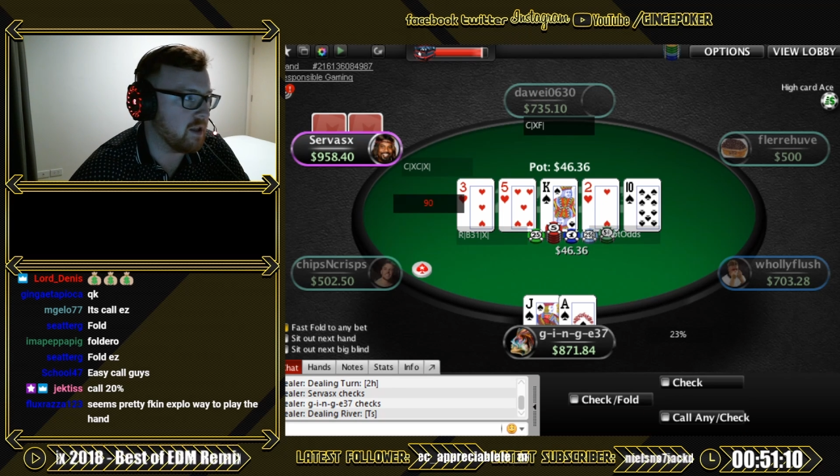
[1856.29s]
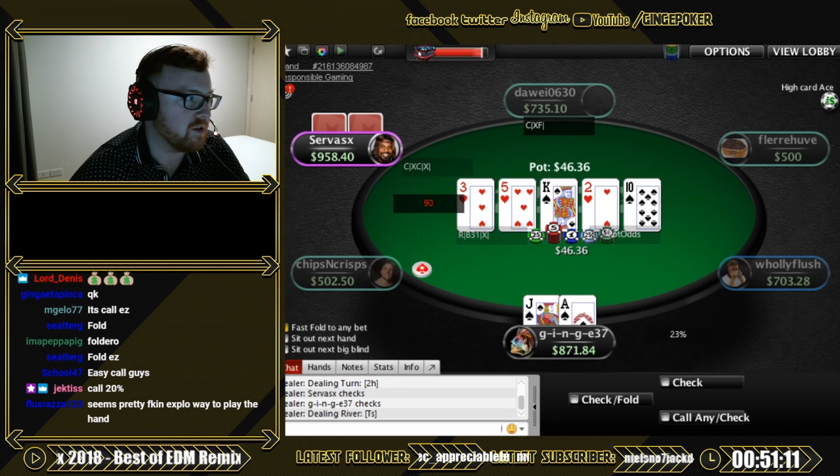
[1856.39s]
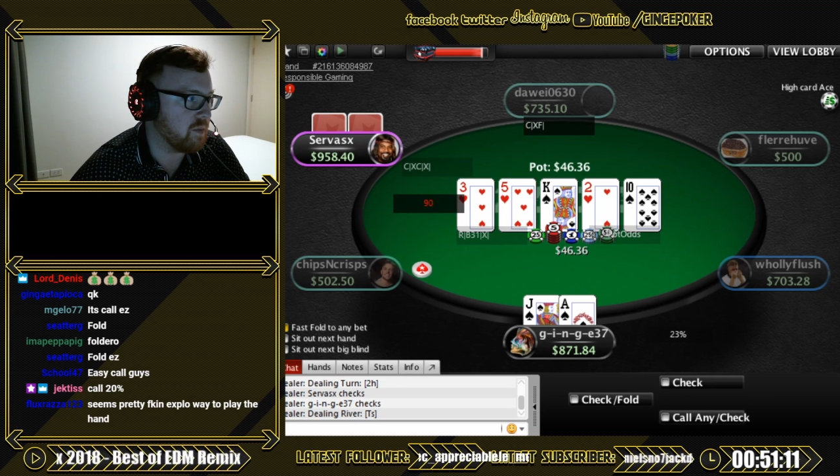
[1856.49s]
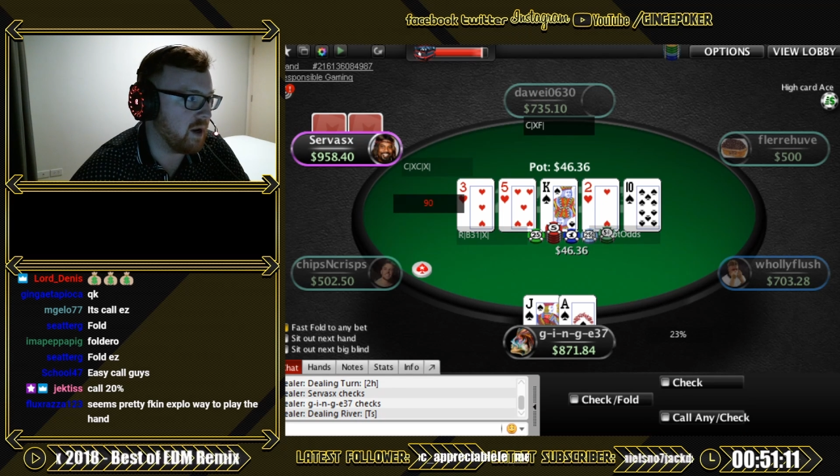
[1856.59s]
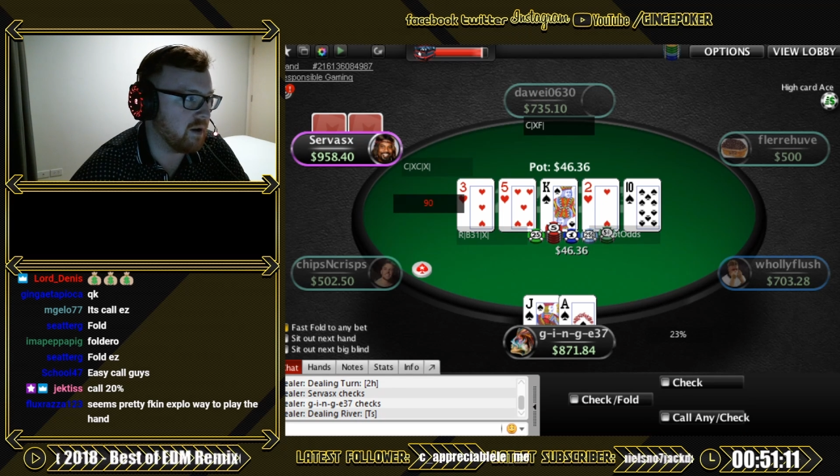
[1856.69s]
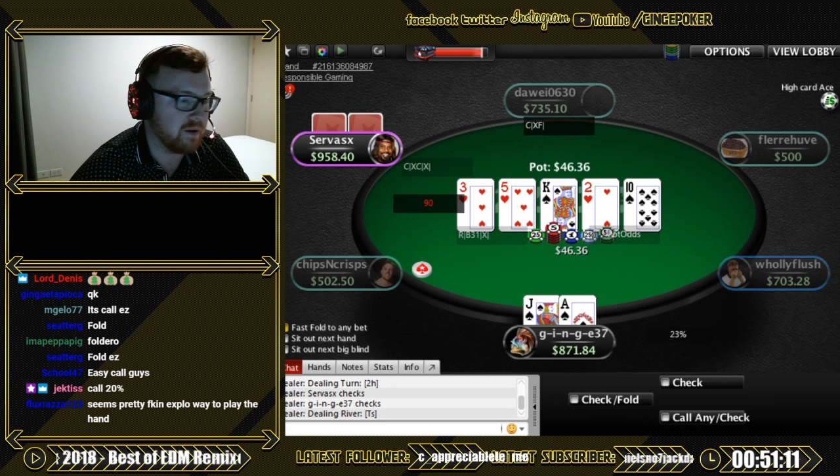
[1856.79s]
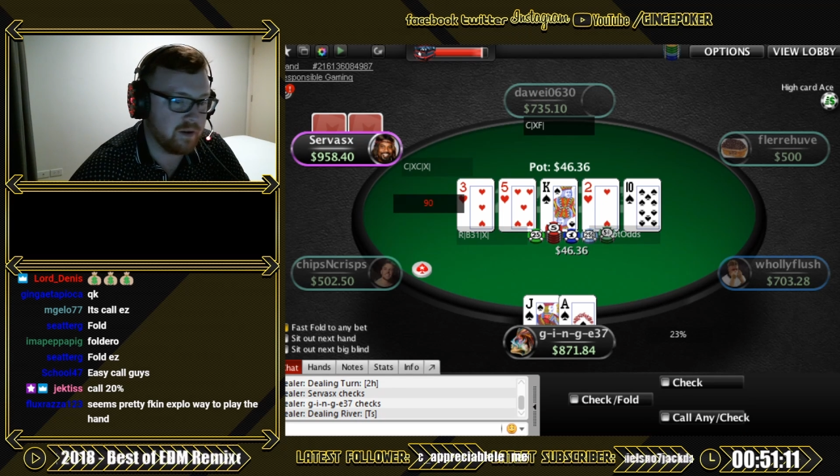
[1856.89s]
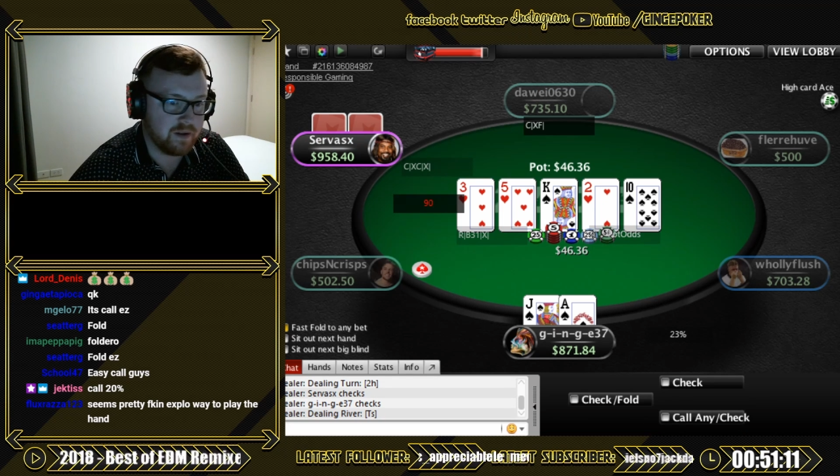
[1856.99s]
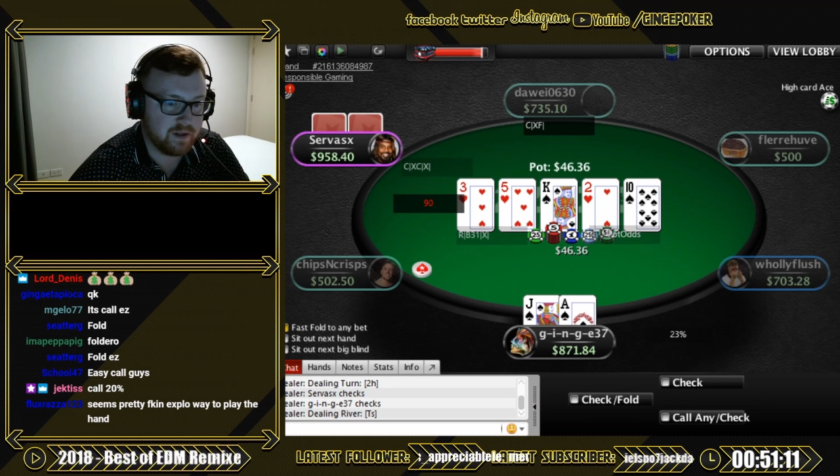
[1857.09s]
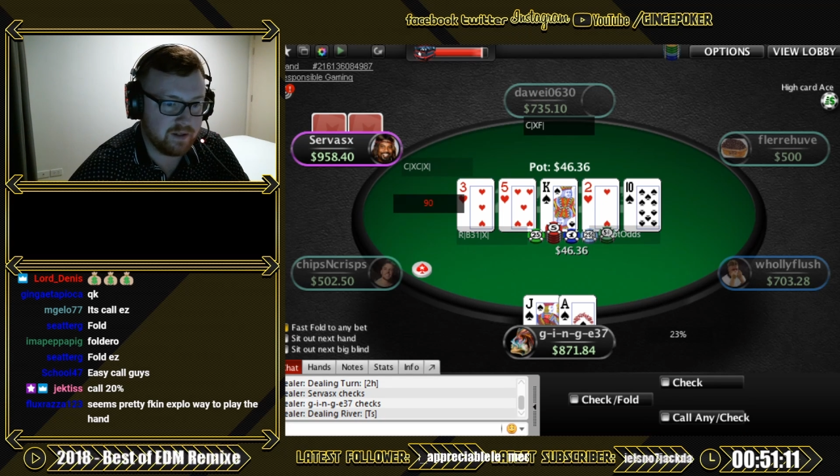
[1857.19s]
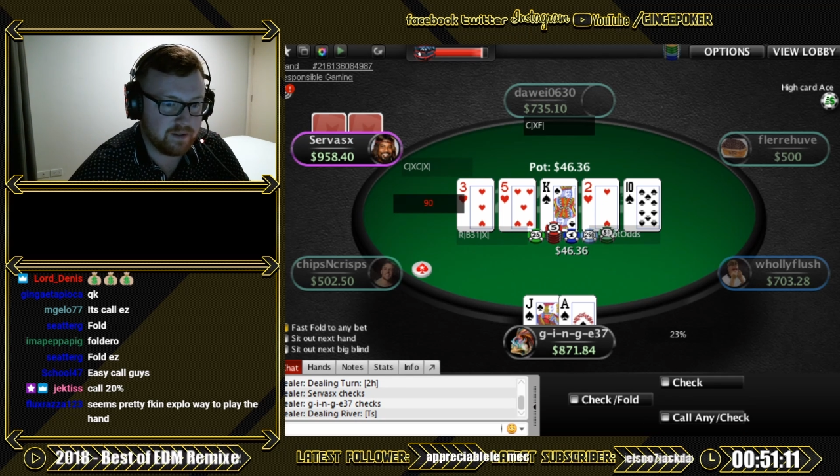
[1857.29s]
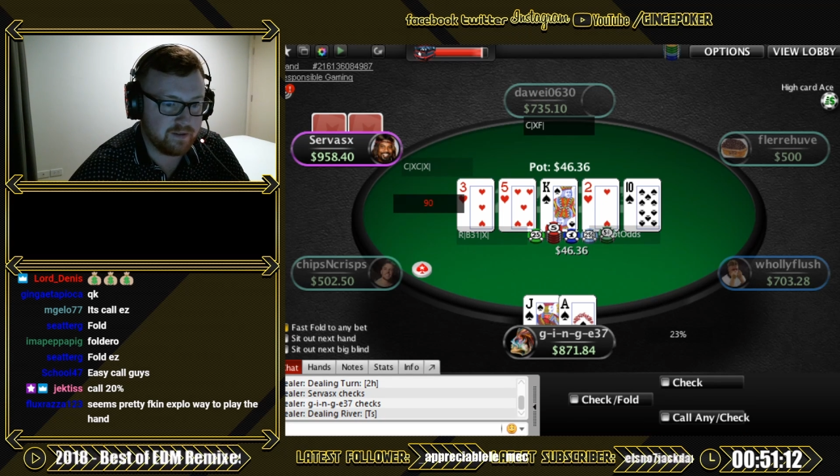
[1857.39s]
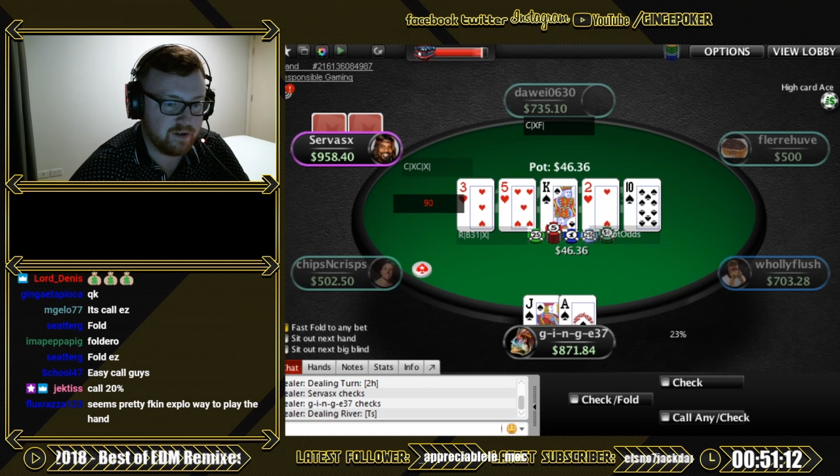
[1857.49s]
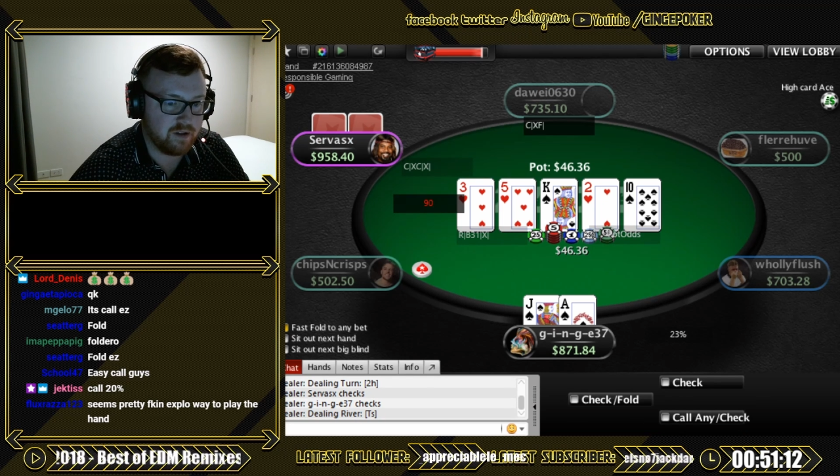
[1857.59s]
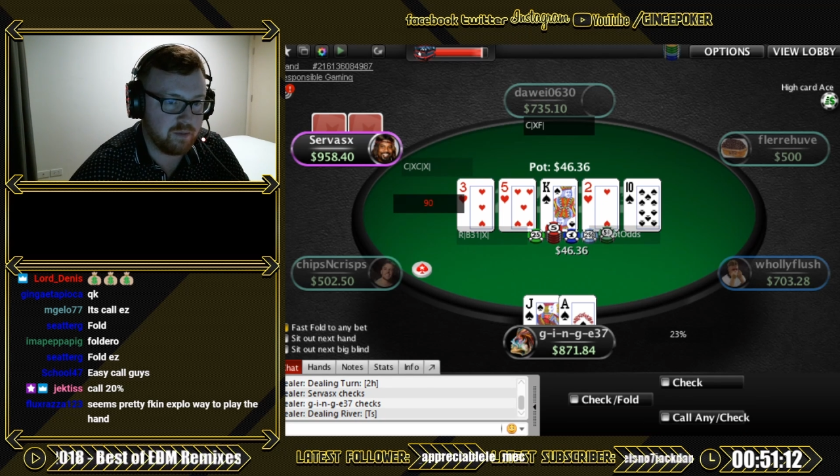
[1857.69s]
the spade
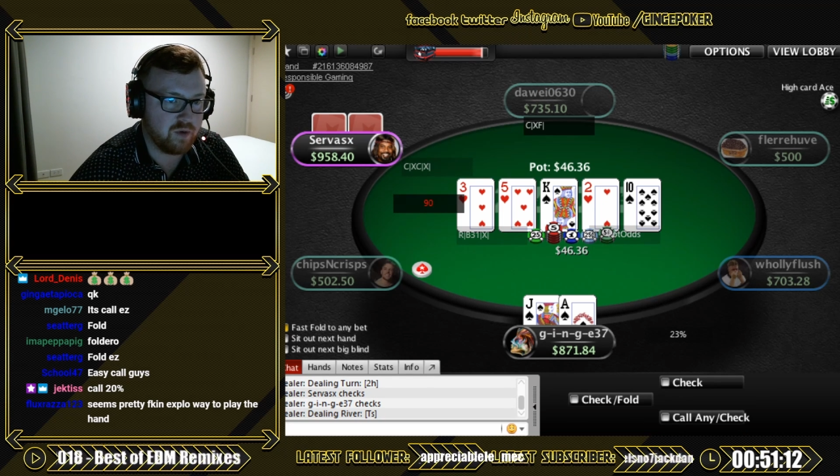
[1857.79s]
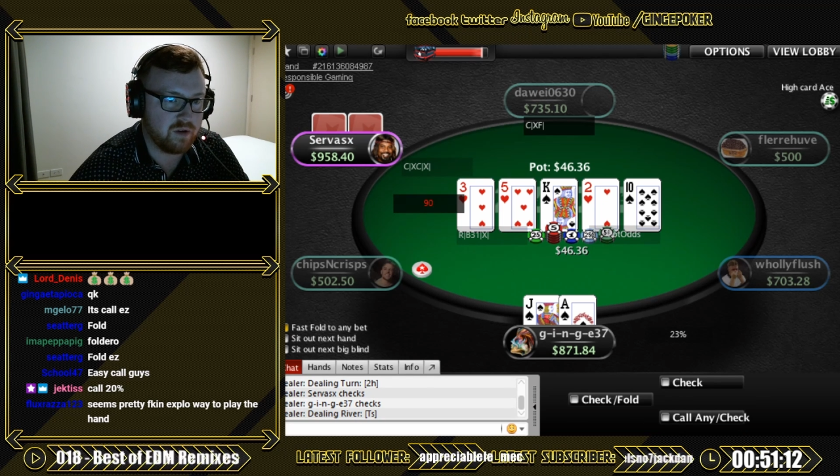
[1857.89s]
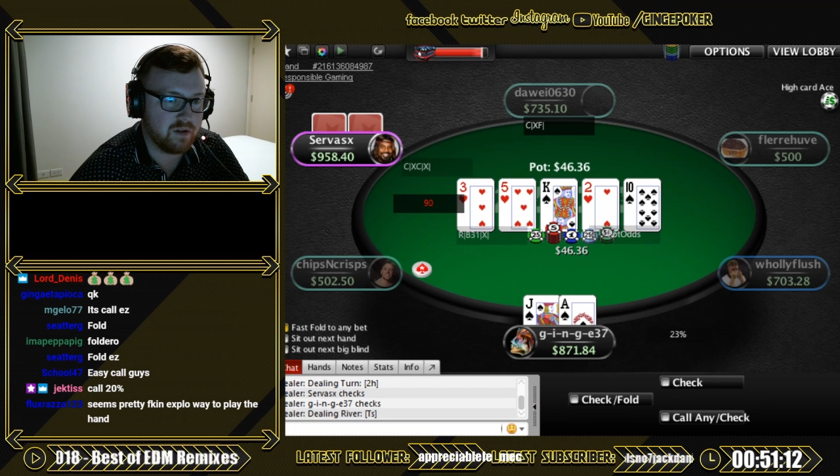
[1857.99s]
on the board.